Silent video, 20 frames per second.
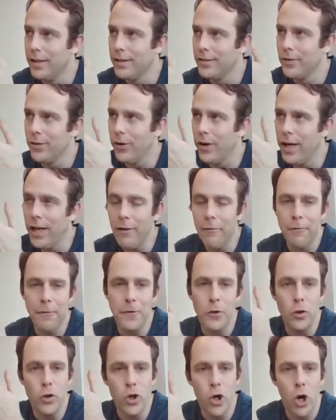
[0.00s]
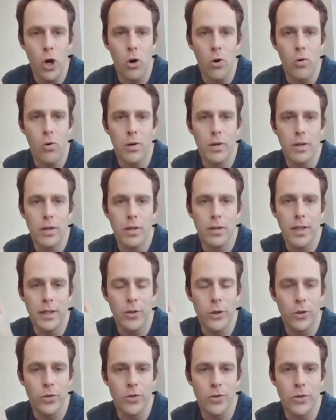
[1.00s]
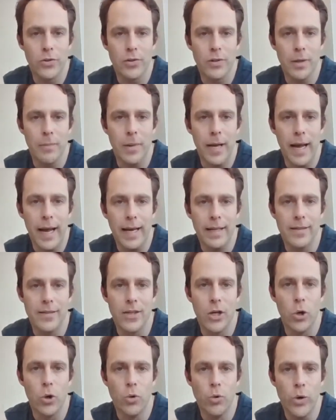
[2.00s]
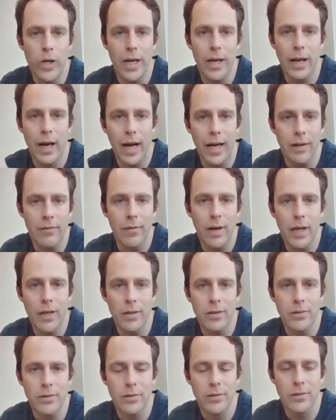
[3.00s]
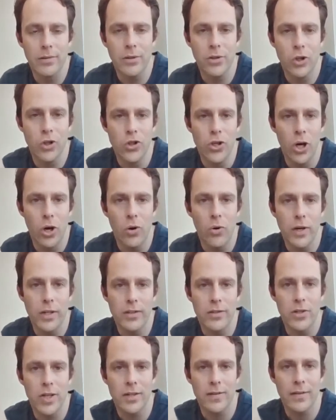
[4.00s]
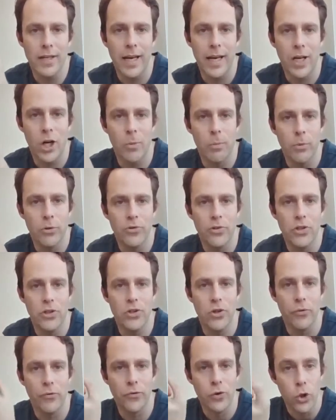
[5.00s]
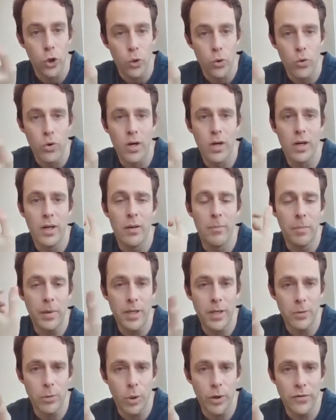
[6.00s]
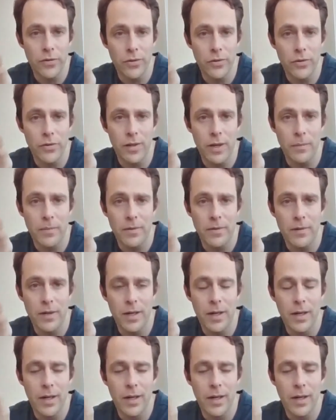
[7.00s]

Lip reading: So if you know that your system has real eigenvalues, you know it's just a composition of two PT1 systems,